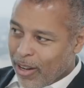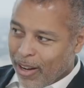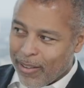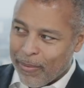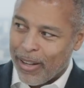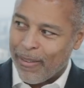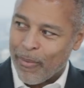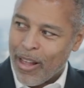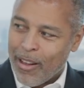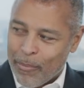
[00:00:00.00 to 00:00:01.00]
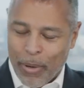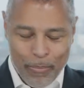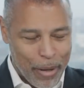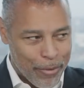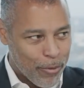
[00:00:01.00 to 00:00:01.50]

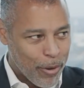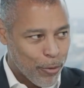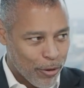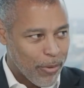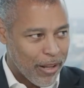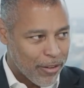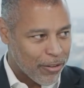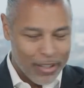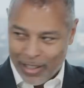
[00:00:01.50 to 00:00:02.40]
Bethel, we've talked about this.